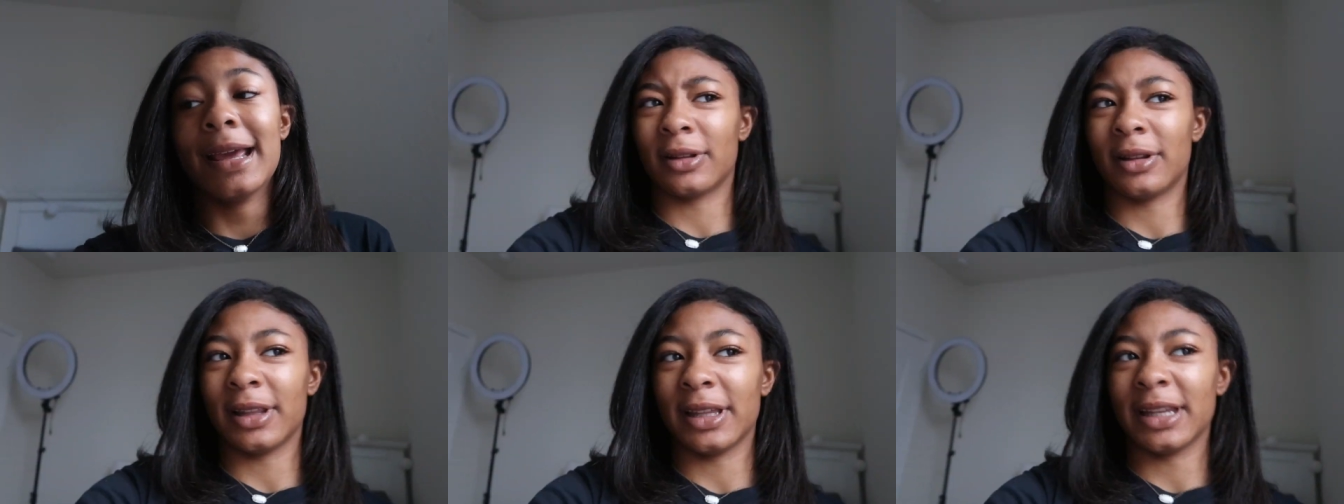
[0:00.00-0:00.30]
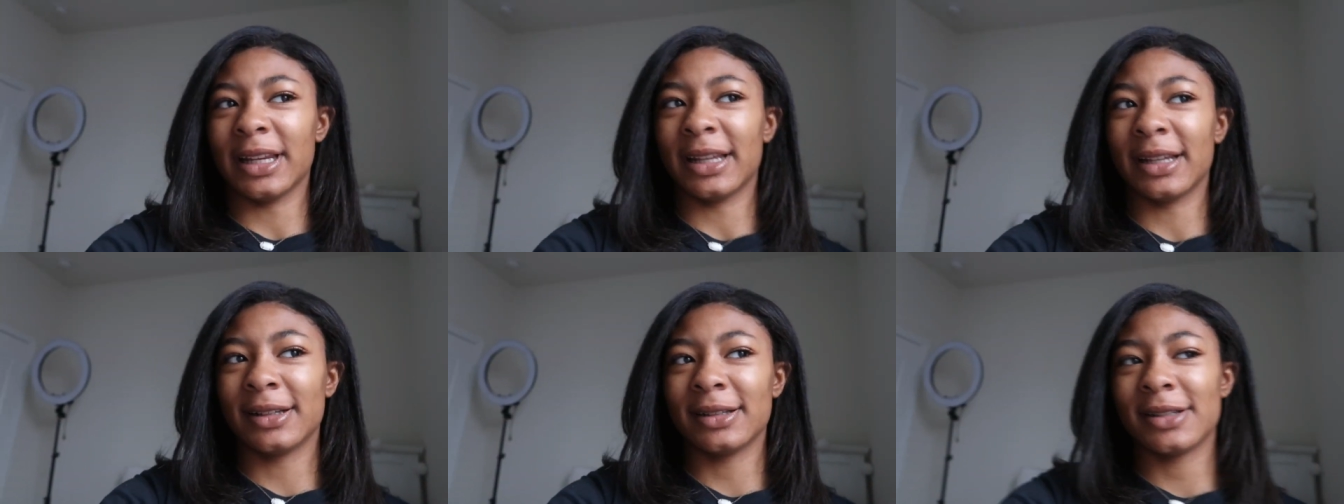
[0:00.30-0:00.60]

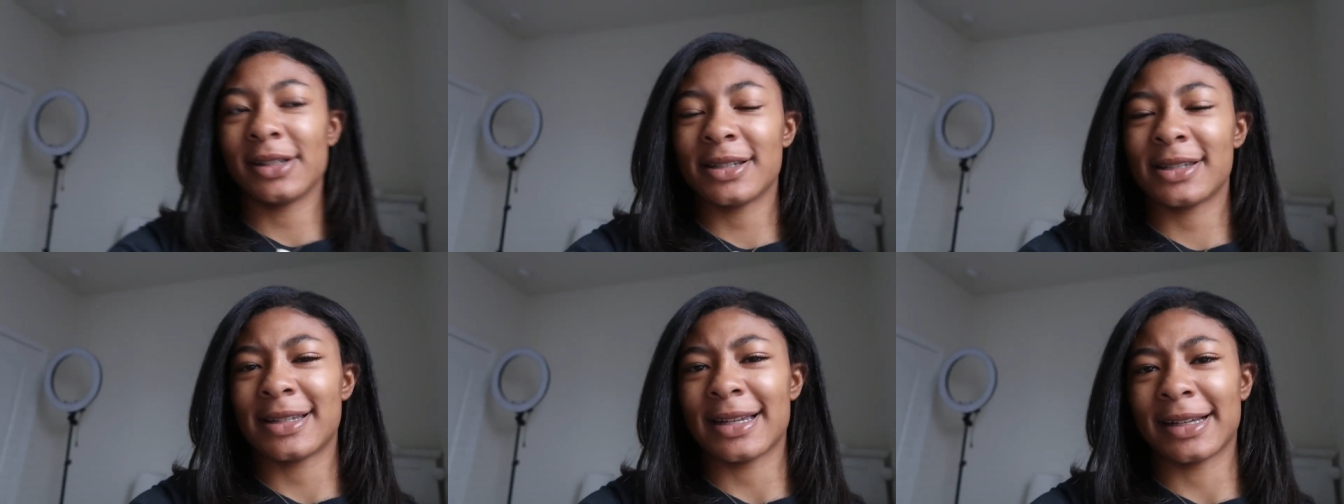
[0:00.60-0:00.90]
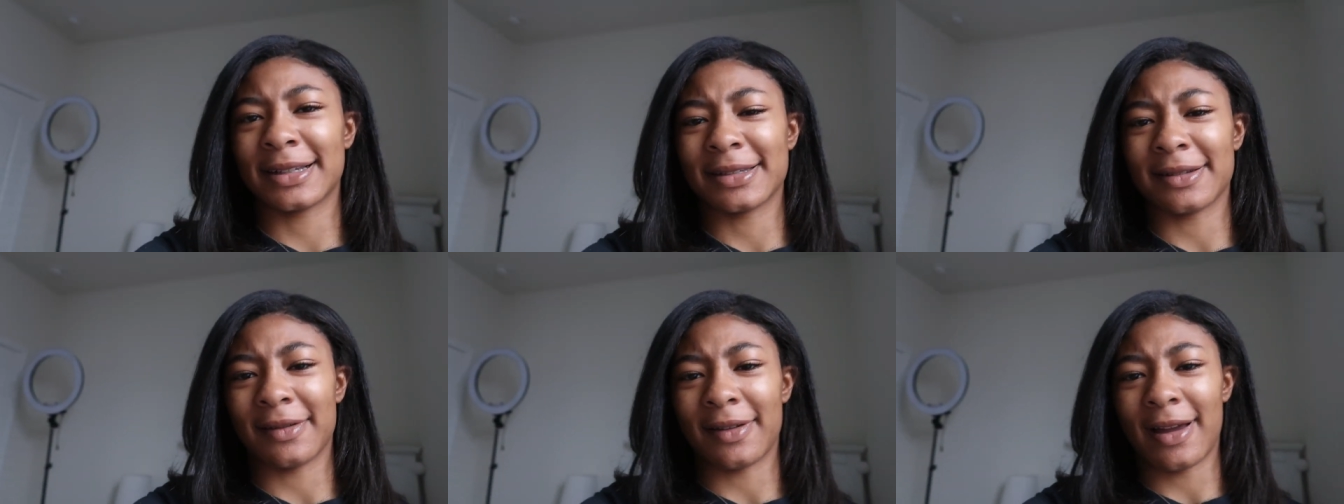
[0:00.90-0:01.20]
Cleaning just
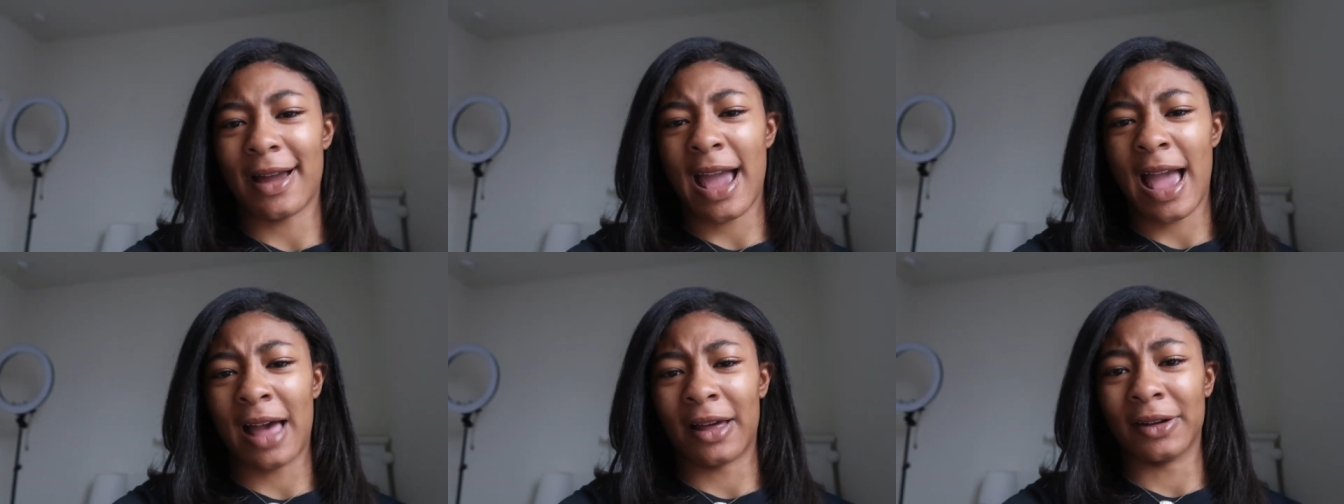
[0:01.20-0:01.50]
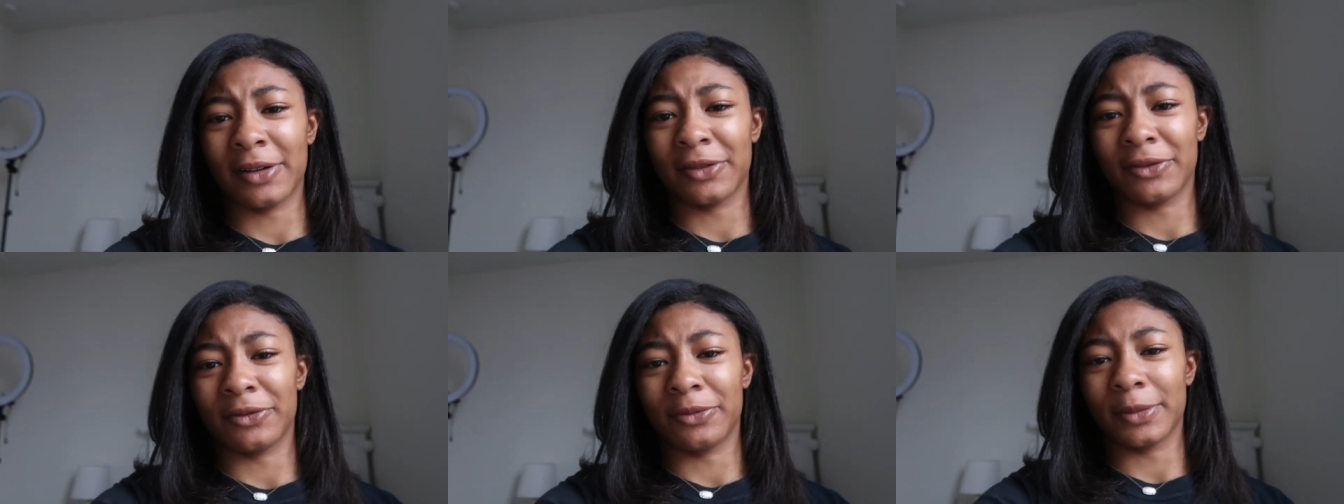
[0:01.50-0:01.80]
takes a lot
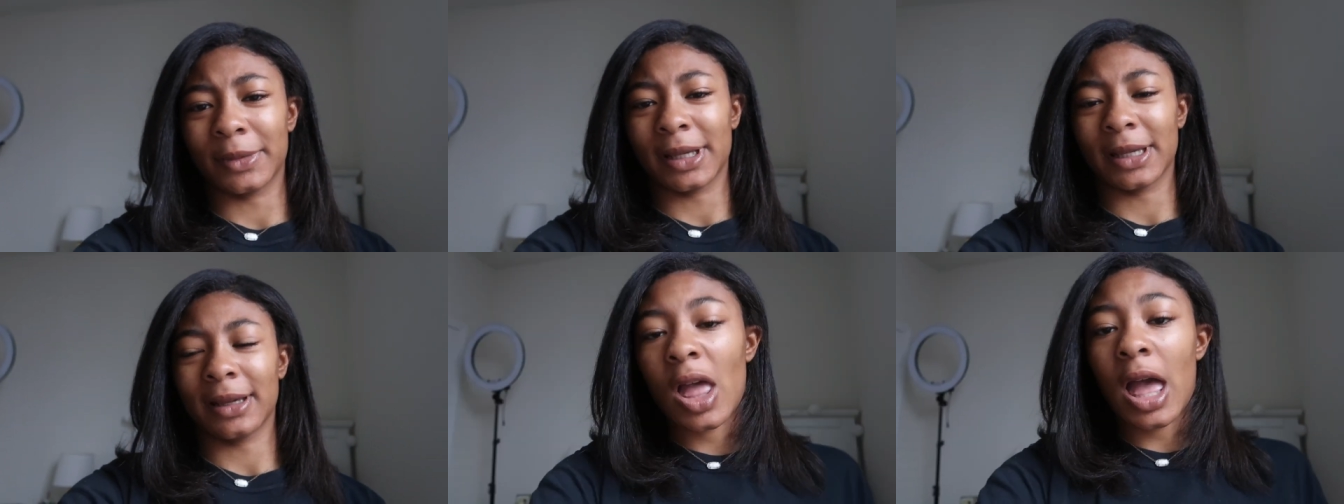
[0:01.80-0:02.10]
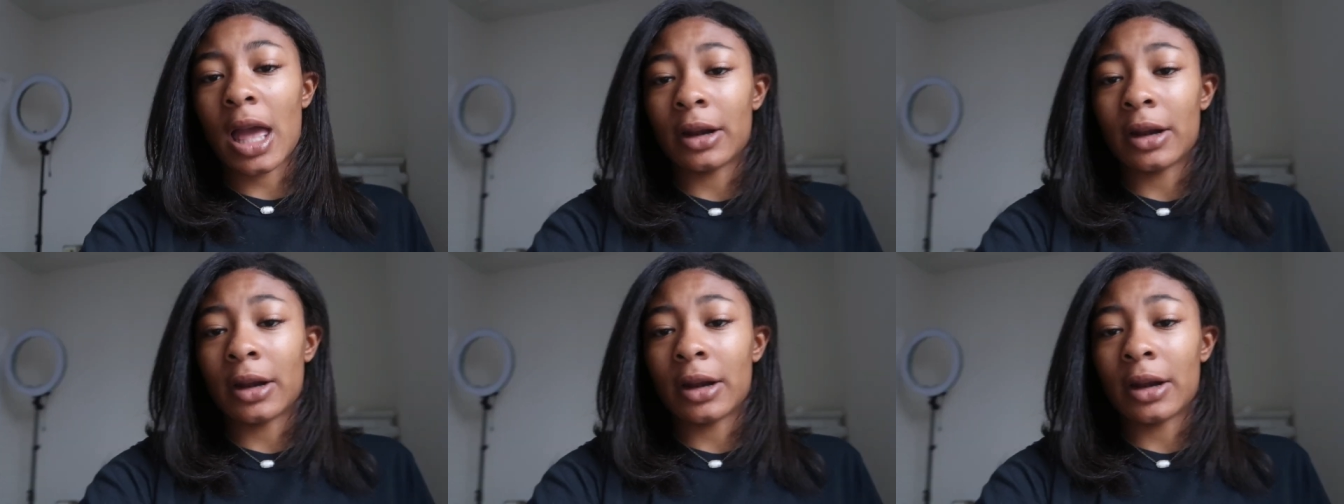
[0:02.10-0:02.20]
out of me.